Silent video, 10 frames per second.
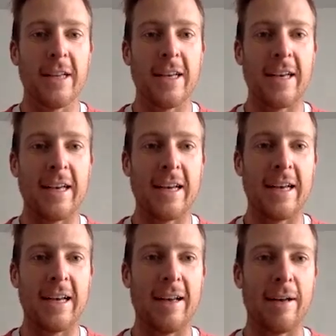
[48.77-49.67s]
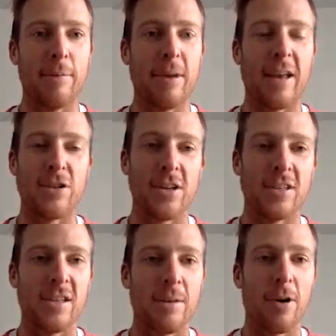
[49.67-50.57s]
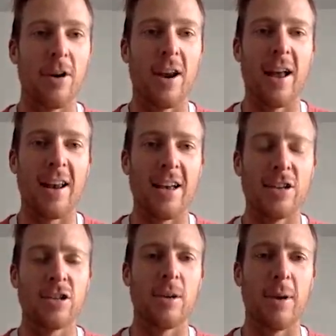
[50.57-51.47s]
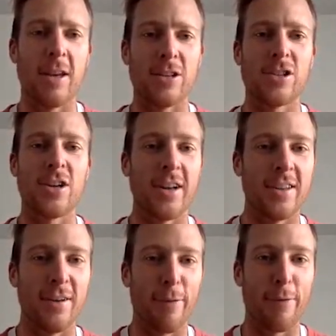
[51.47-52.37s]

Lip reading: But as you can see, Mo and Ali extremely destructive,